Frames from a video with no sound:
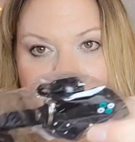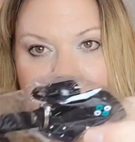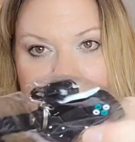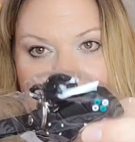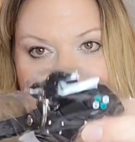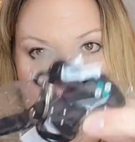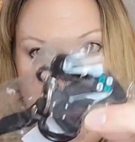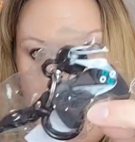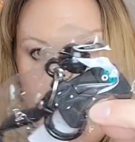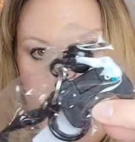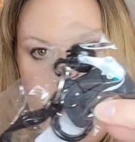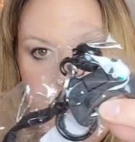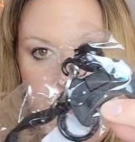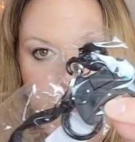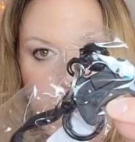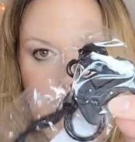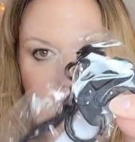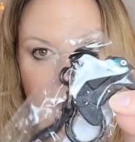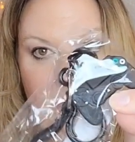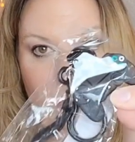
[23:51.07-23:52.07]
But then this is
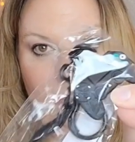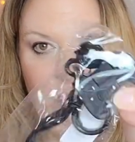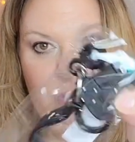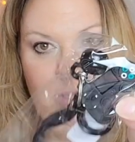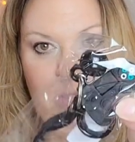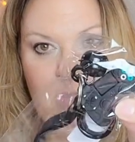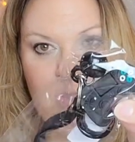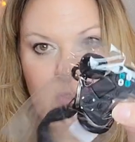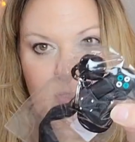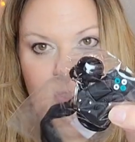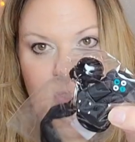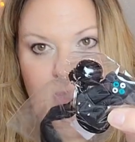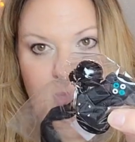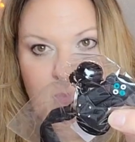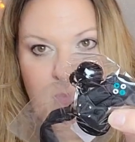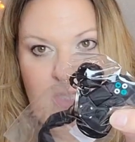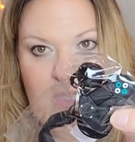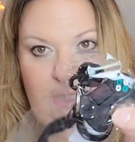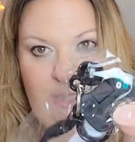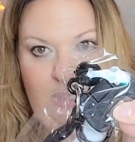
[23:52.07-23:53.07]
the black one, and it's going
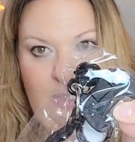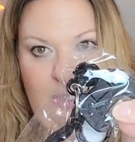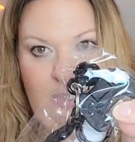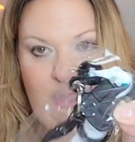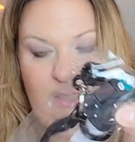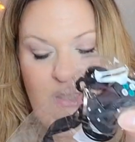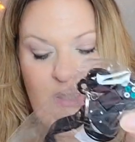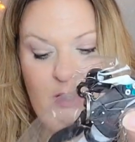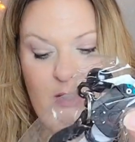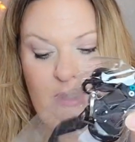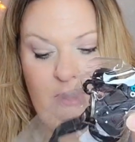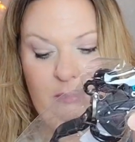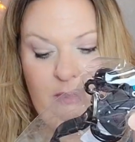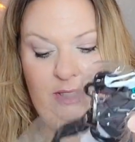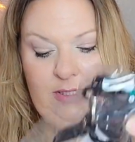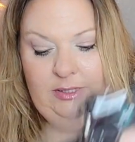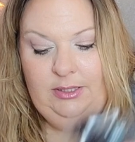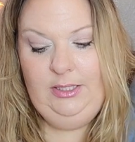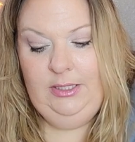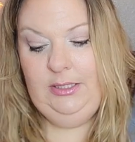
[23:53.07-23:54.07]
to be in
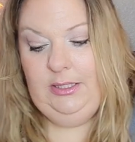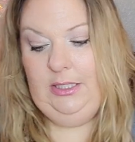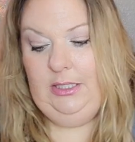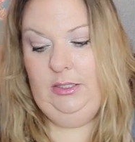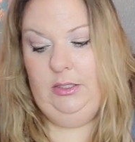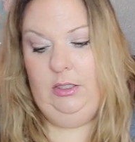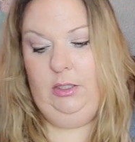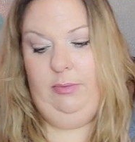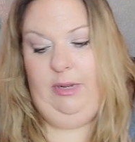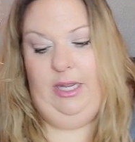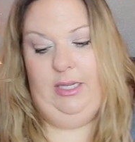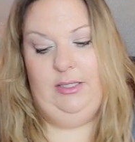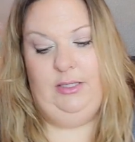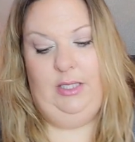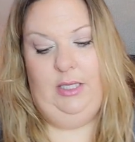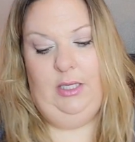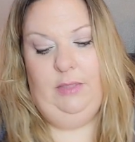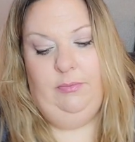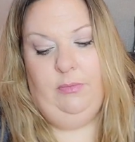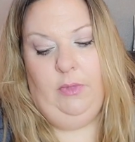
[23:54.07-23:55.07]
my son's Easter
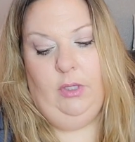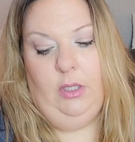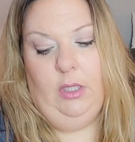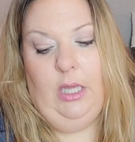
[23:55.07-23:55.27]
basket.